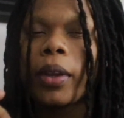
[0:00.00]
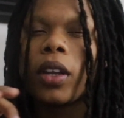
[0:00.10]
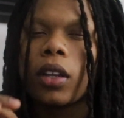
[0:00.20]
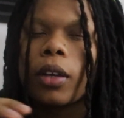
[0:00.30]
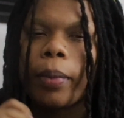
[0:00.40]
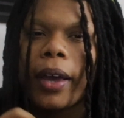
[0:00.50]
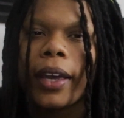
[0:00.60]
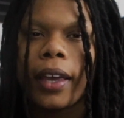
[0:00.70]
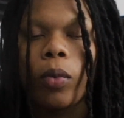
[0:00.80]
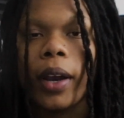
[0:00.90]
to look back
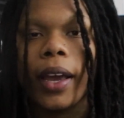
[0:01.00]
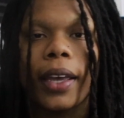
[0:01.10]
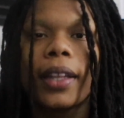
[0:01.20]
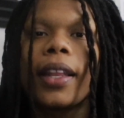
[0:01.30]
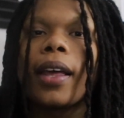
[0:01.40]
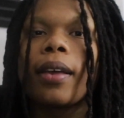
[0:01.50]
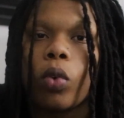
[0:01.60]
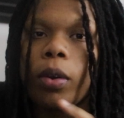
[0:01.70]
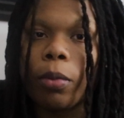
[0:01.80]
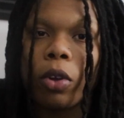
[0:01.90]
at when I hit that
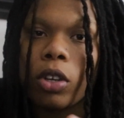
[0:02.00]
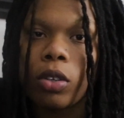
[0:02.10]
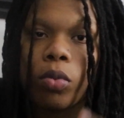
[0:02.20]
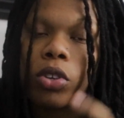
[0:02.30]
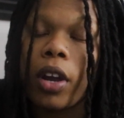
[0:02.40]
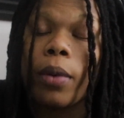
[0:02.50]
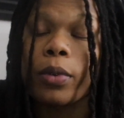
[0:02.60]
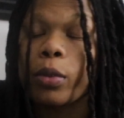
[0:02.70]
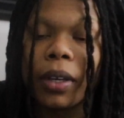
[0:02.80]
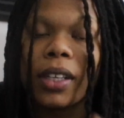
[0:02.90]
1 million
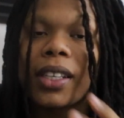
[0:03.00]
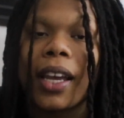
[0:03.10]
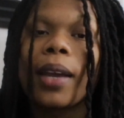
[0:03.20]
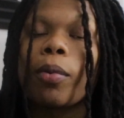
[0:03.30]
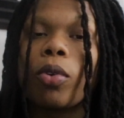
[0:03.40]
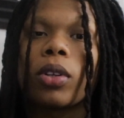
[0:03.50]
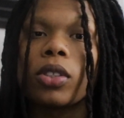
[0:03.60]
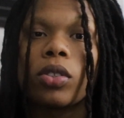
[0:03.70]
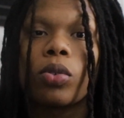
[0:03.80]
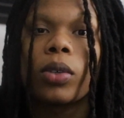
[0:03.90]
subscribers, because I am going to
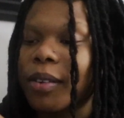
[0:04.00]
do it.